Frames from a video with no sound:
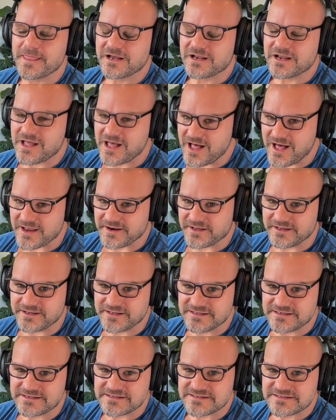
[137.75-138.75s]
Kanna.
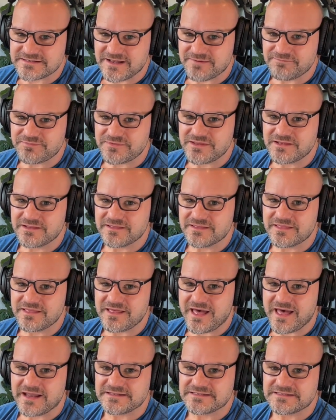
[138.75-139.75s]
It is something
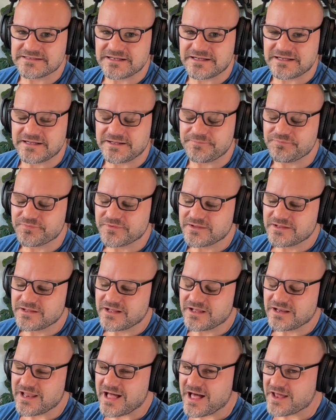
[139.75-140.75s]
that um,
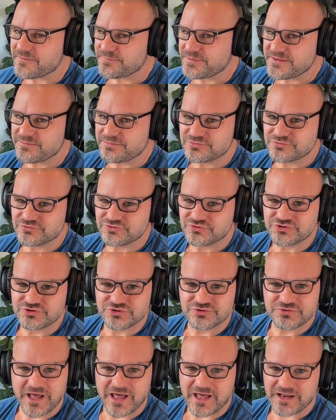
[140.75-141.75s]
a lot of people
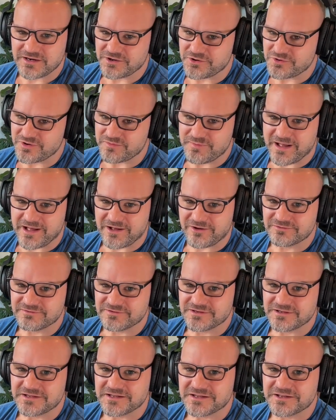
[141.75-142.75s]
do not know about.
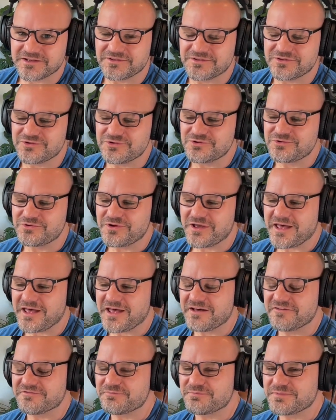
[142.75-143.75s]
Uh, you
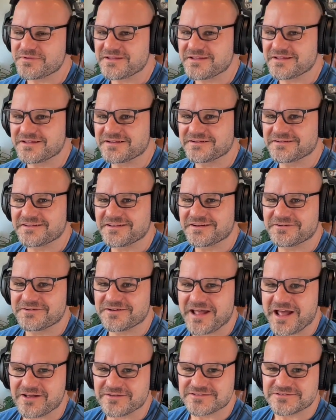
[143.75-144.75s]
have been, you know,
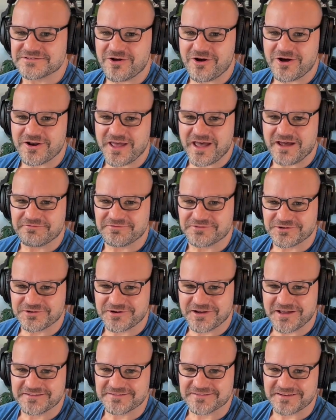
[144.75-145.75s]
now sought
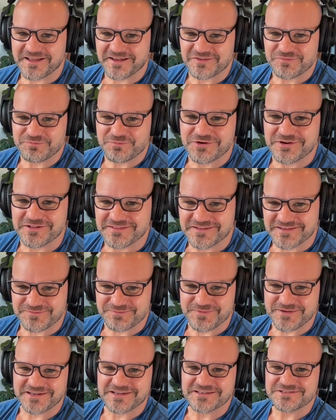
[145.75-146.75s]
after as an expert in this
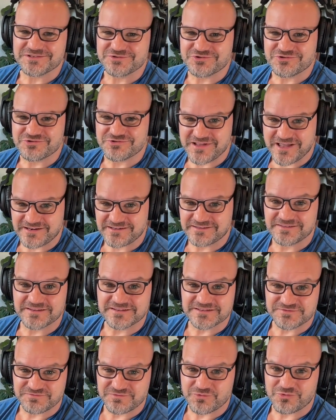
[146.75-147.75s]
because you created
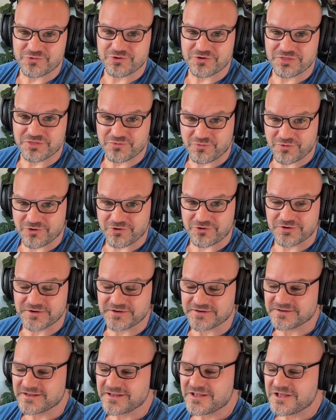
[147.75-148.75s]
this for the world.
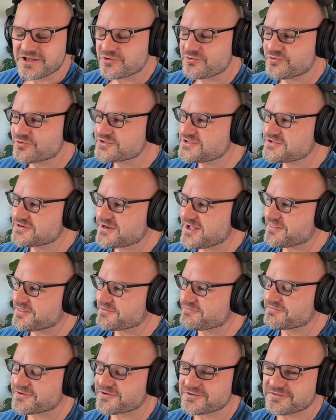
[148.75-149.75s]
And of course, you're not
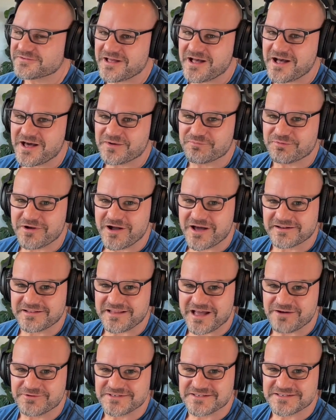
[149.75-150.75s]
the first kind of
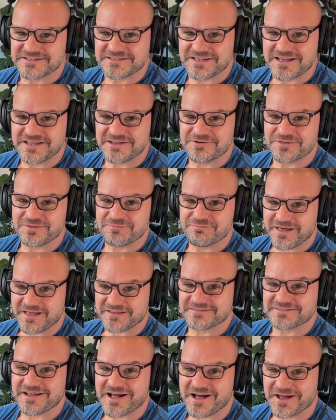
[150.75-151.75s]
product. I would just say you're the
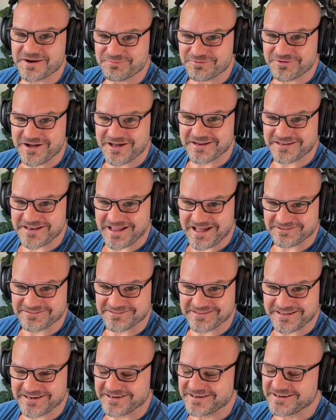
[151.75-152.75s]
best kind of product
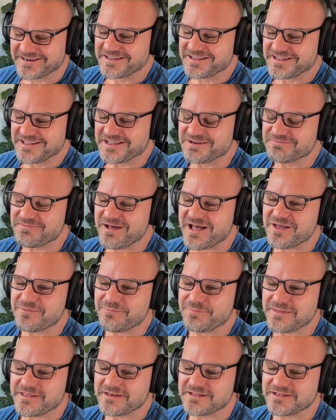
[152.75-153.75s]
out there, in my
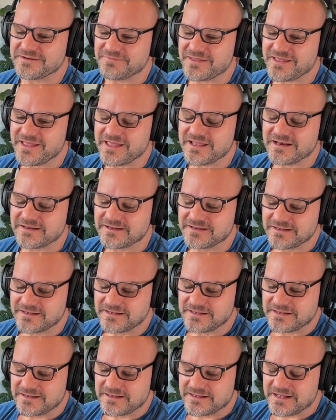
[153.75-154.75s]
opinion. And
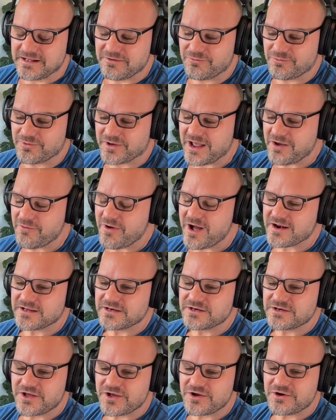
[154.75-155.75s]
what I want to
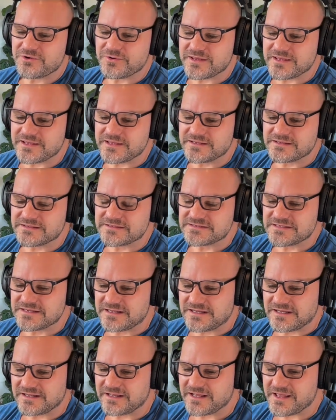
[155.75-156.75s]
know is
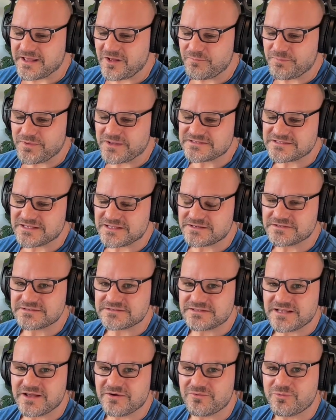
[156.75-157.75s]
uh, help us
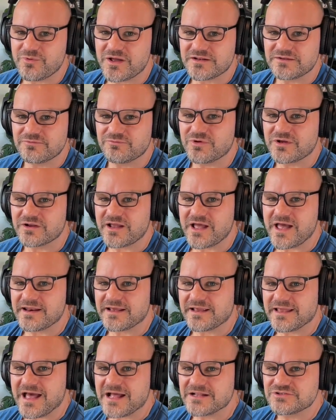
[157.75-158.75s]
understand what what
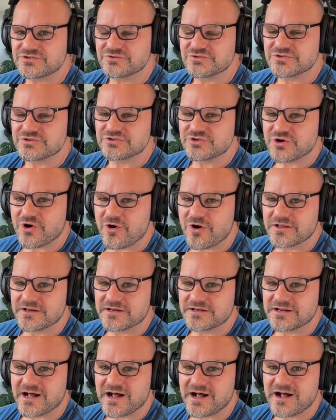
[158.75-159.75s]
kind of got you
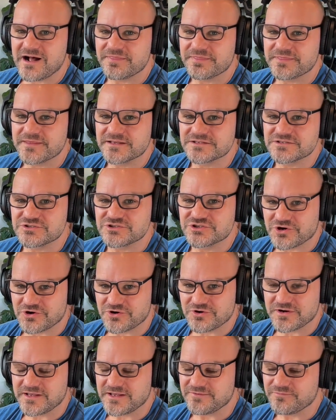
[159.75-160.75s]
started on this
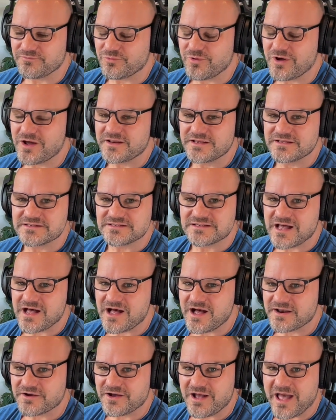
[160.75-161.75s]
journey. What is
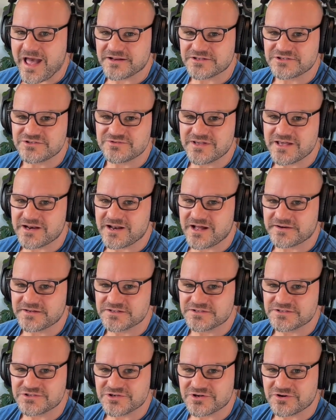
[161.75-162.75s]
Kanna? How did you get on
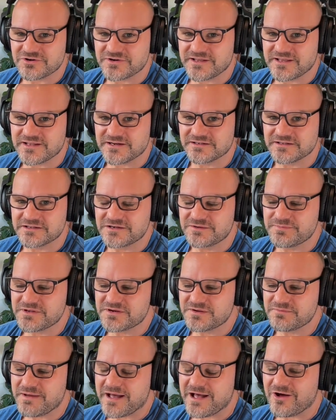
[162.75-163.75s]
this journey? And a little
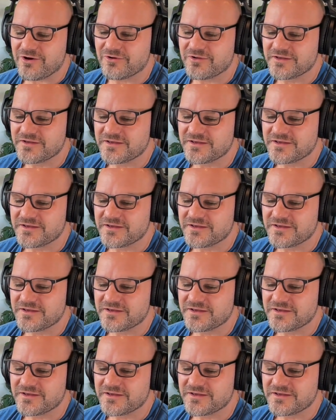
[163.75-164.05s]
bit about